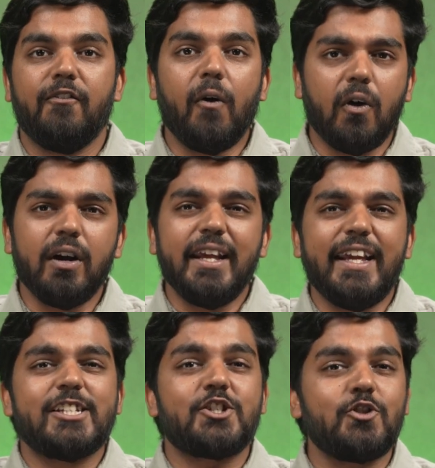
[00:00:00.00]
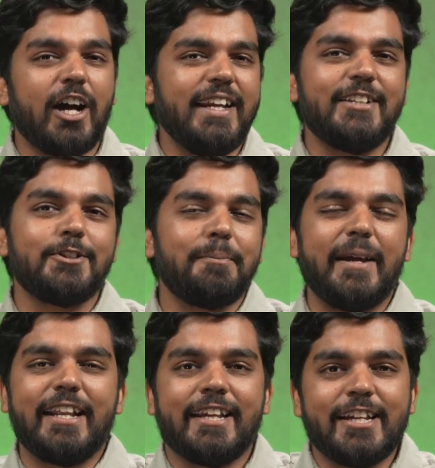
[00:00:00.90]
Ford is trying to
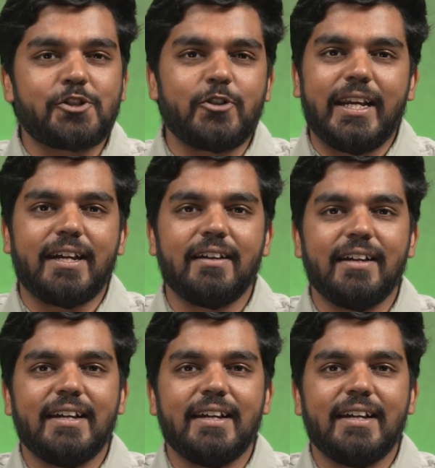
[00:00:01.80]
repeat history.